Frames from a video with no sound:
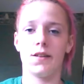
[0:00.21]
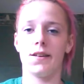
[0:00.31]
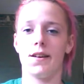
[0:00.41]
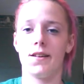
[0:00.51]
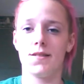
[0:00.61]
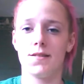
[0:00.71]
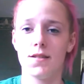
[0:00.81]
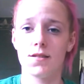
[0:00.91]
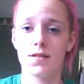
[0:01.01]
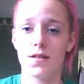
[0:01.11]
Guys,
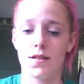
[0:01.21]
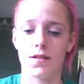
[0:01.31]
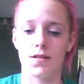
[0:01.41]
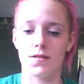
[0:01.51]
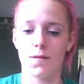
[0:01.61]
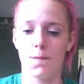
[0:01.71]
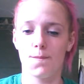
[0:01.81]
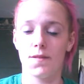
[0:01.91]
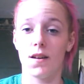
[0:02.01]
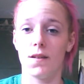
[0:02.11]
this is
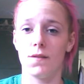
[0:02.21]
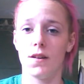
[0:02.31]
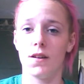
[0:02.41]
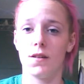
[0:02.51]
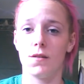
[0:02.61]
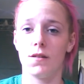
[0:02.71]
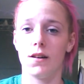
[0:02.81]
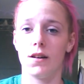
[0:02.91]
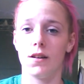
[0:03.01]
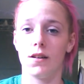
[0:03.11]
a video
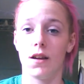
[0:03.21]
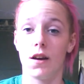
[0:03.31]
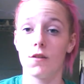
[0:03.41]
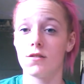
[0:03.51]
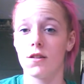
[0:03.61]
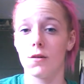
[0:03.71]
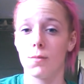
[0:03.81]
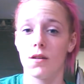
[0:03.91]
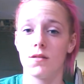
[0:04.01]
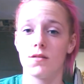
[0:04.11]
on how to tell your
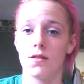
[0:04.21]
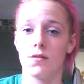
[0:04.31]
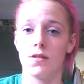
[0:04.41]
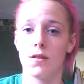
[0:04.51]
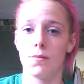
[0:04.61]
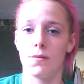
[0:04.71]
parents that you dip,